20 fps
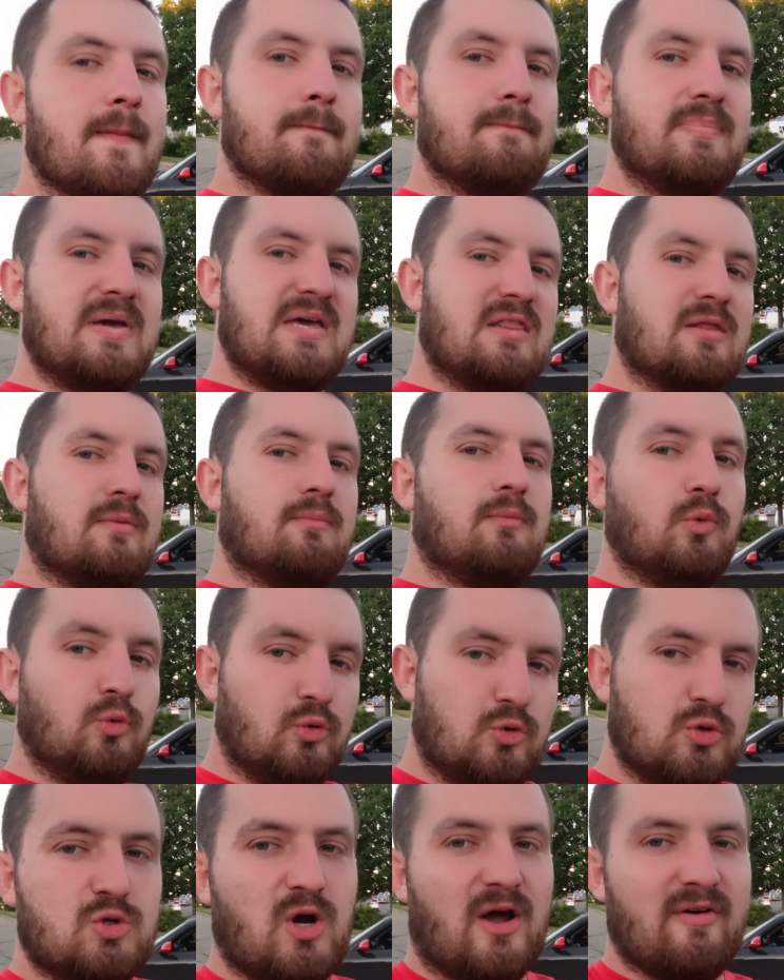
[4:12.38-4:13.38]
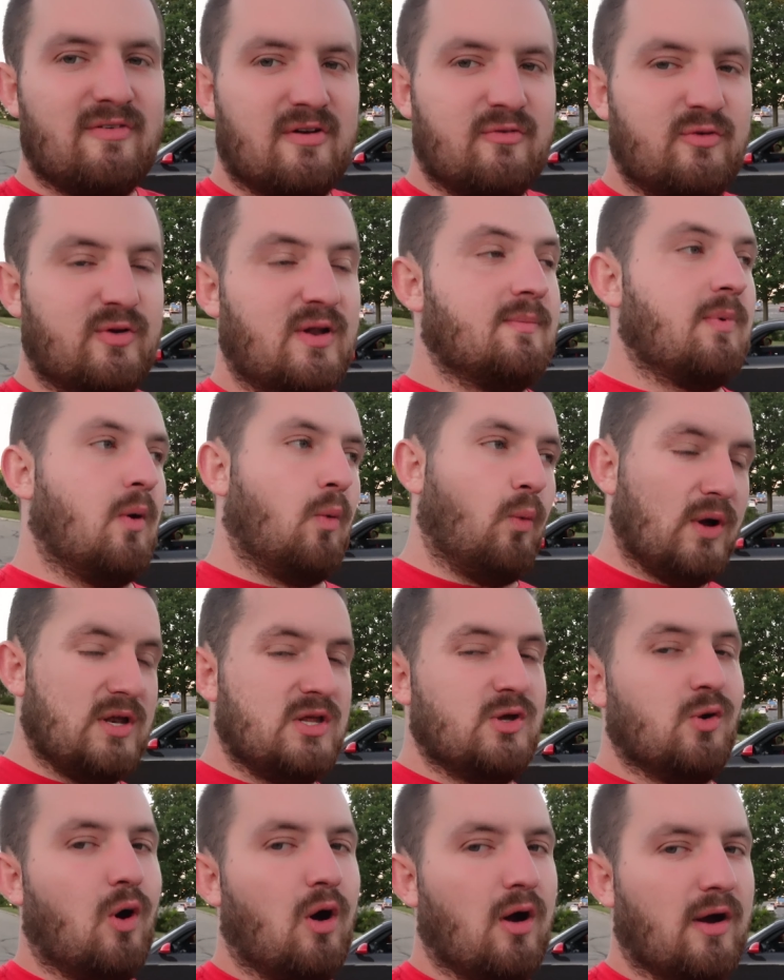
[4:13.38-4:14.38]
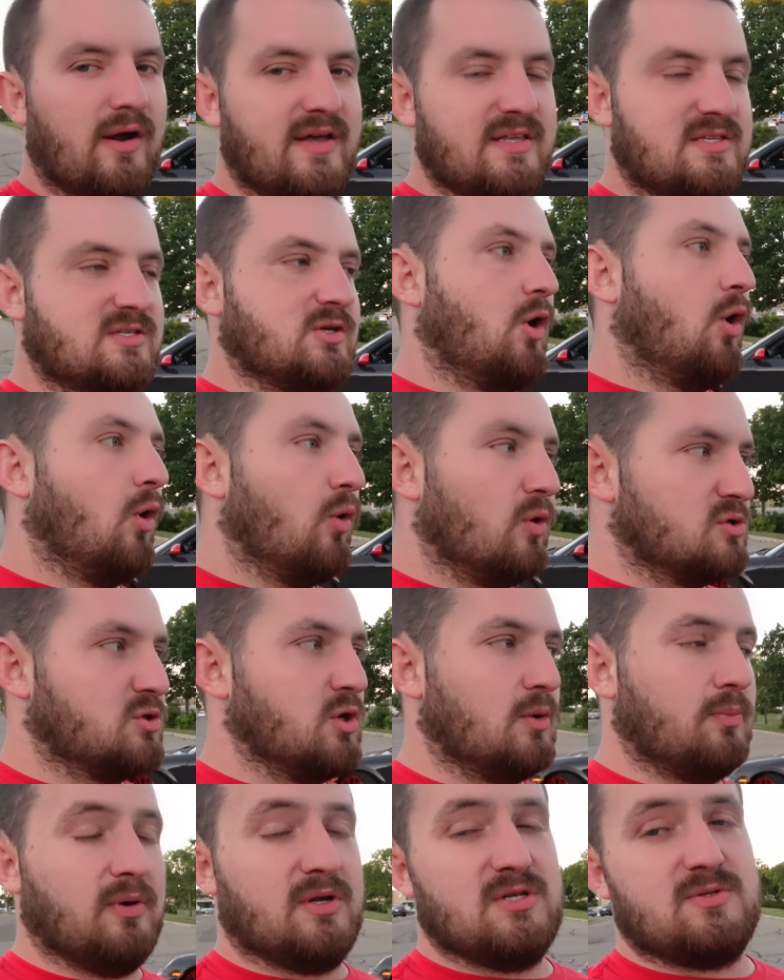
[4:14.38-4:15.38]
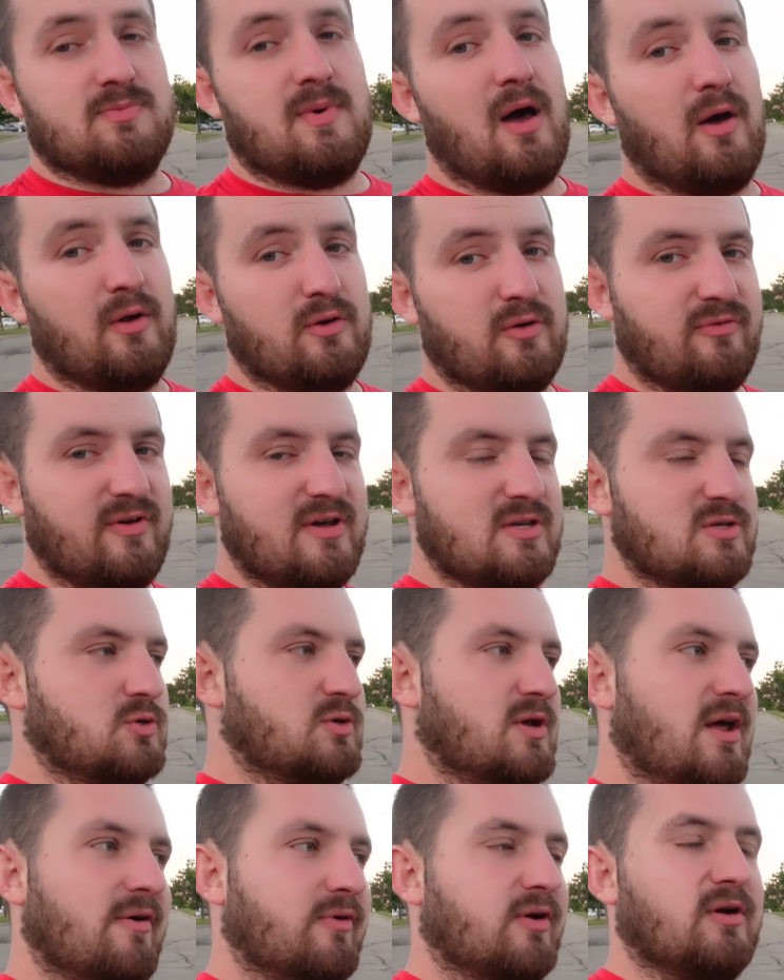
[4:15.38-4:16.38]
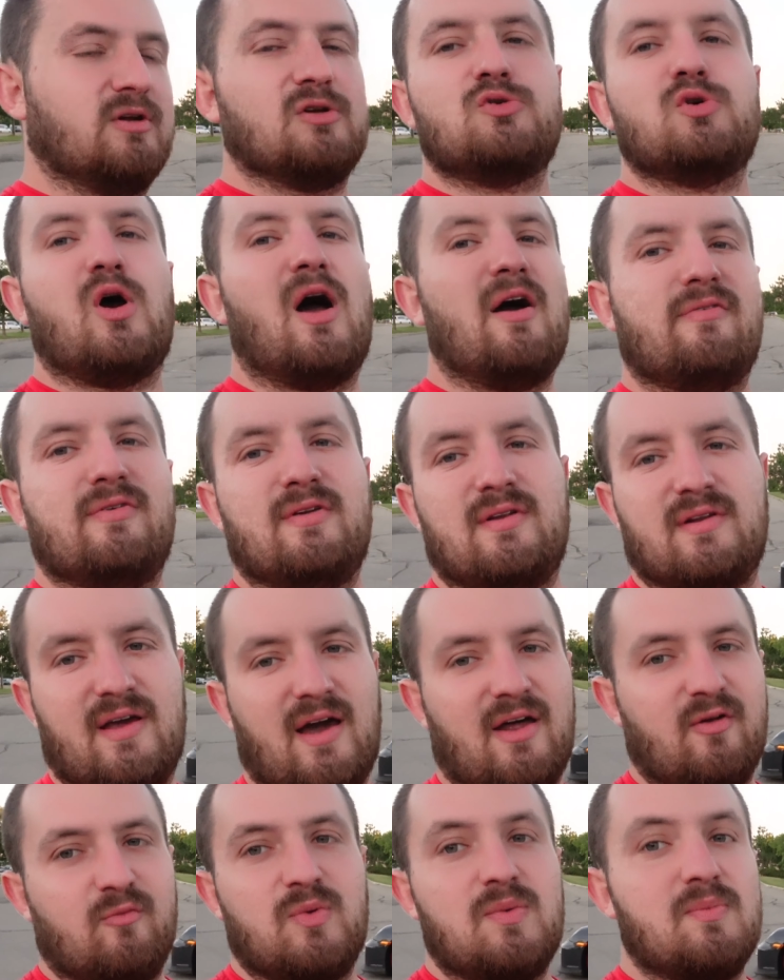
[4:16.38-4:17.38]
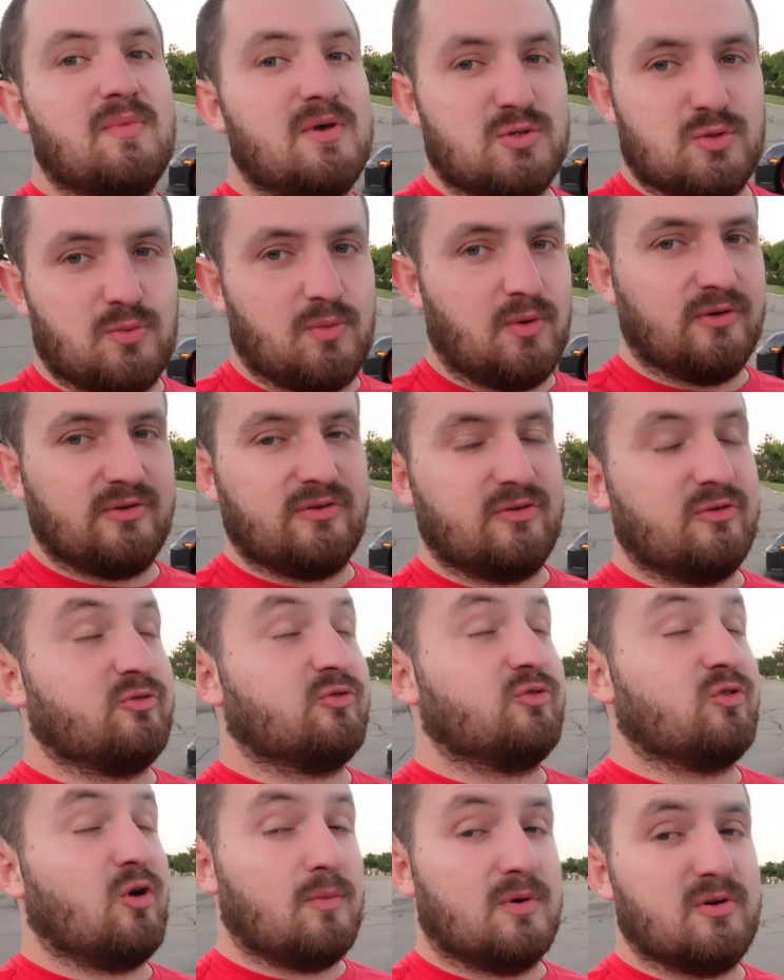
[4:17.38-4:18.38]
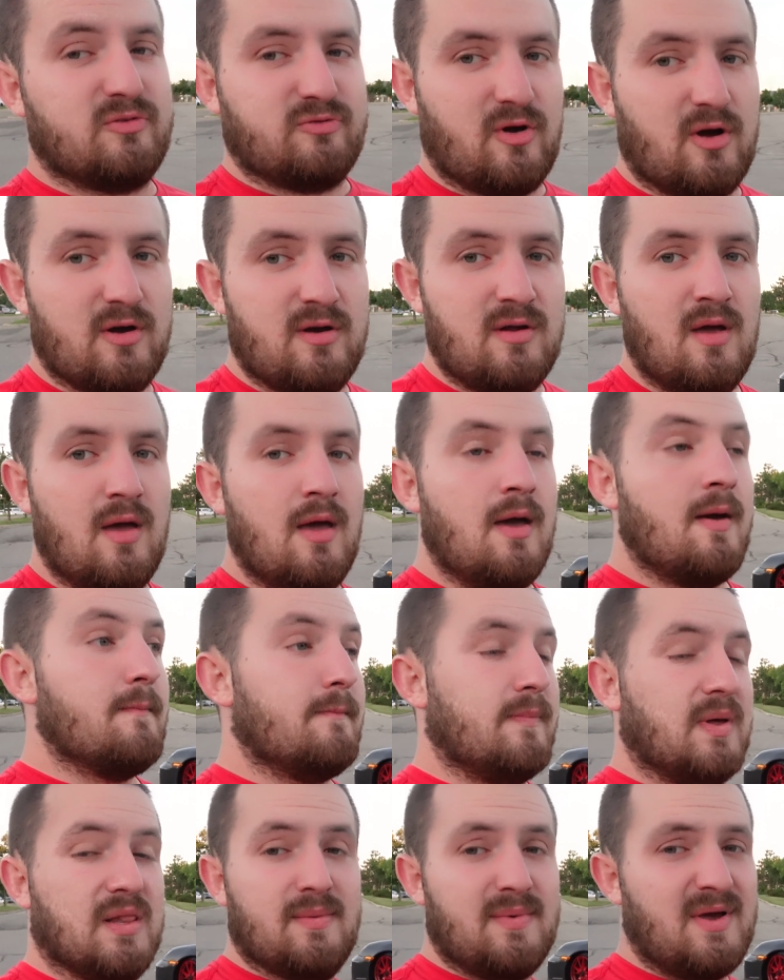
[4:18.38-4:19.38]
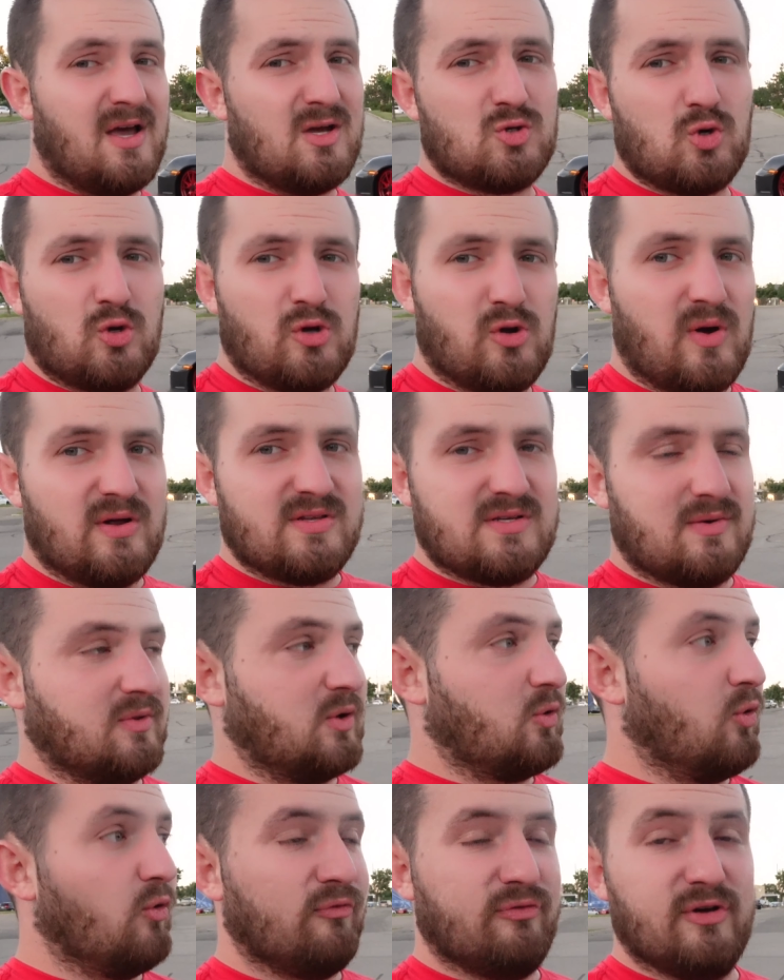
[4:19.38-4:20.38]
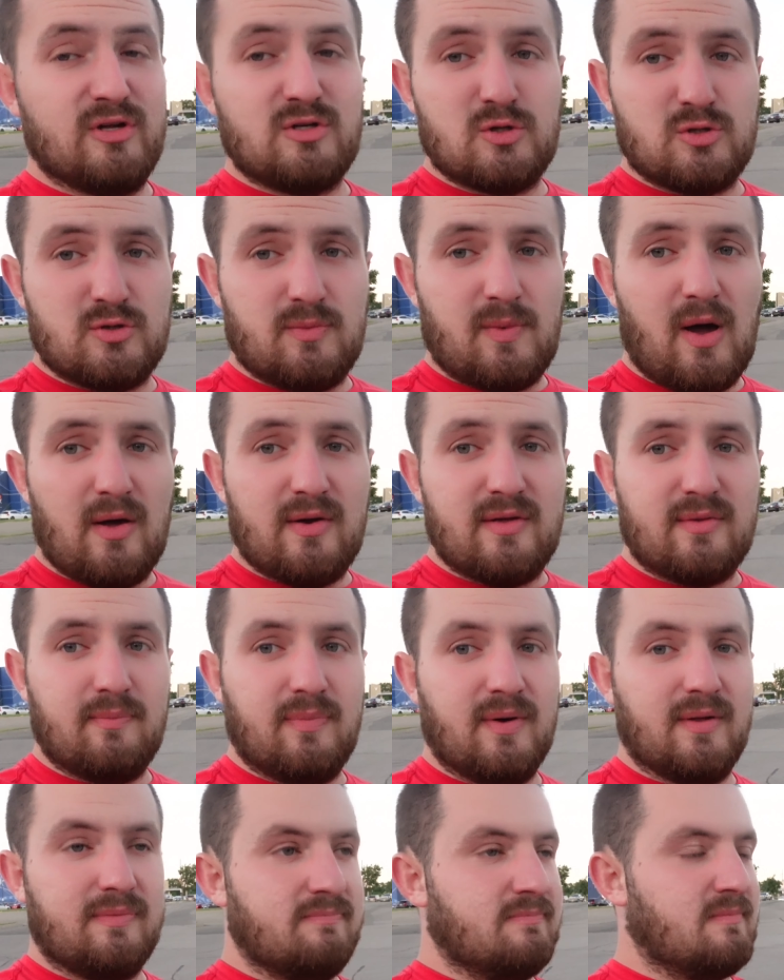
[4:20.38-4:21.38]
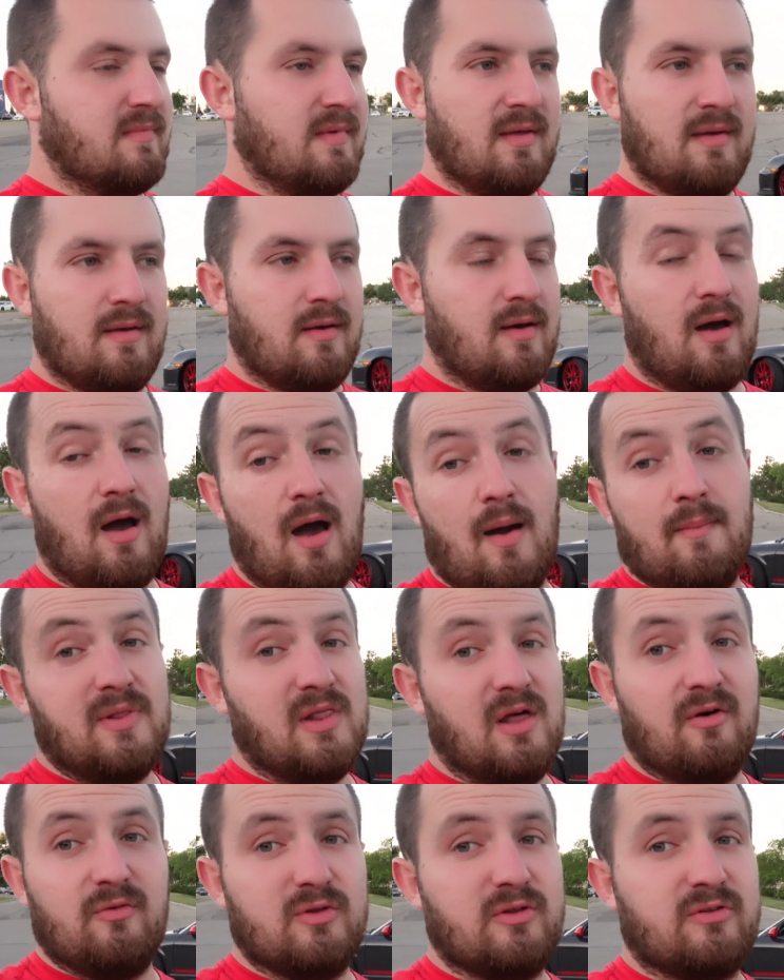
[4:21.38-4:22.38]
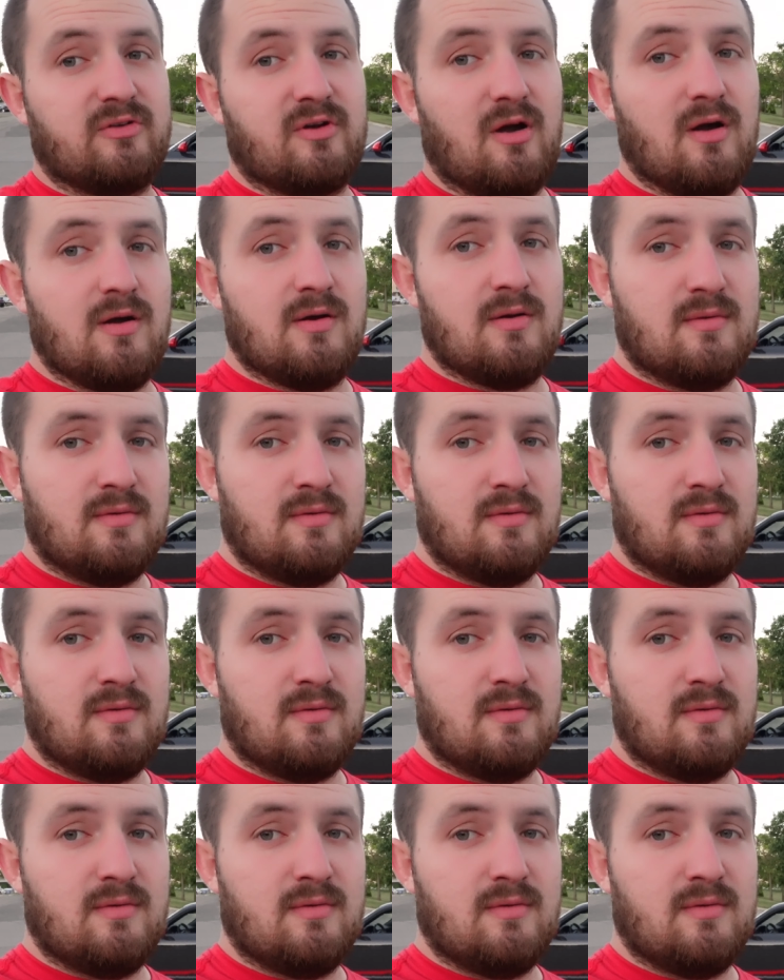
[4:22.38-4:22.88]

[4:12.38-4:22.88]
be in the mood to drive it every day, but when you are, it's always going to put a smile on your face. You're never going to drive it and kind of be miserable. This is so much fun. But let me guys show you around some of the cool features about it, but I'm in love with this car.